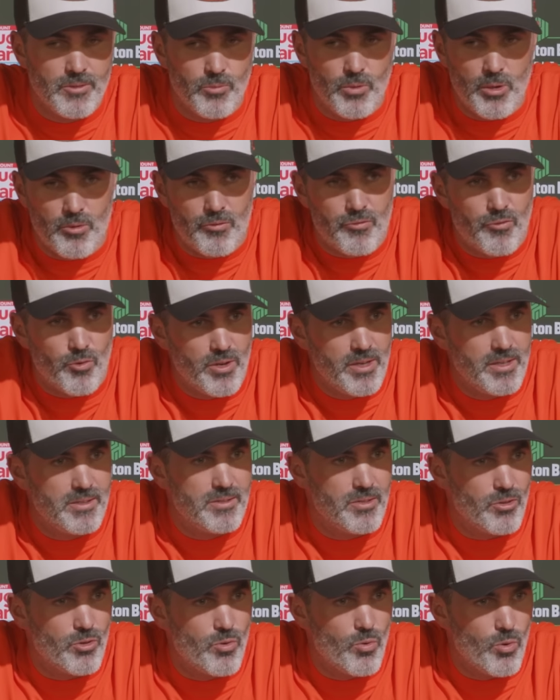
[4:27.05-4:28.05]
We were free
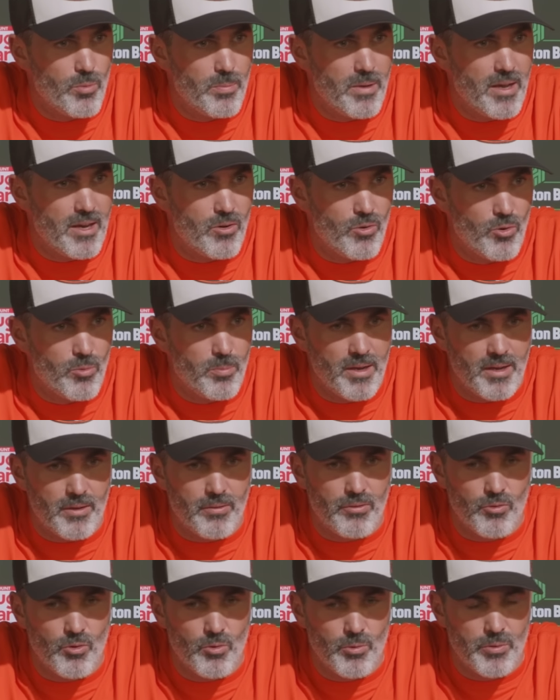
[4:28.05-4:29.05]
to the quarterback. Quarterback
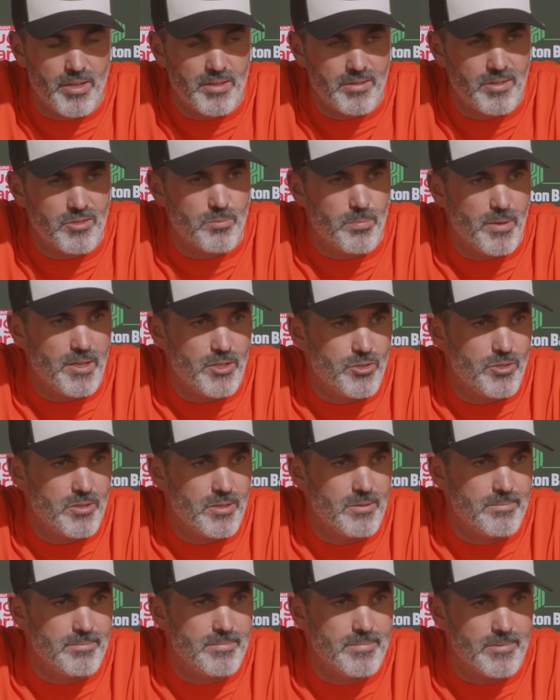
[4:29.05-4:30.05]
threw it with anticipation,
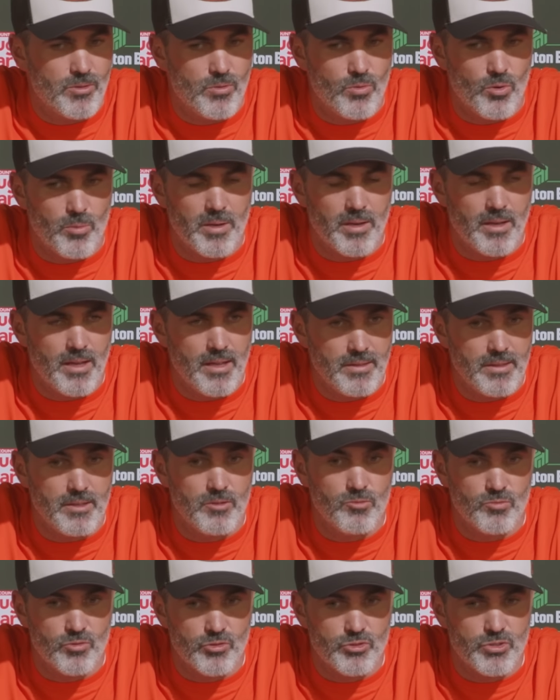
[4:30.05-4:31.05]
and
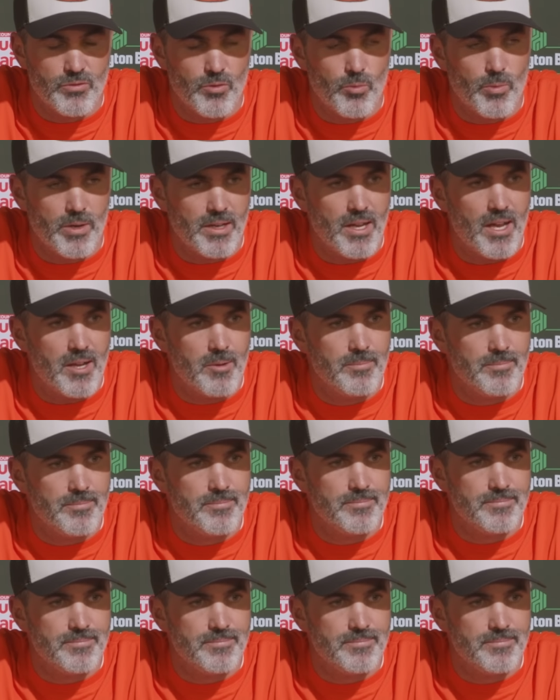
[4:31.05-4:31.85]
the receiver went and got it.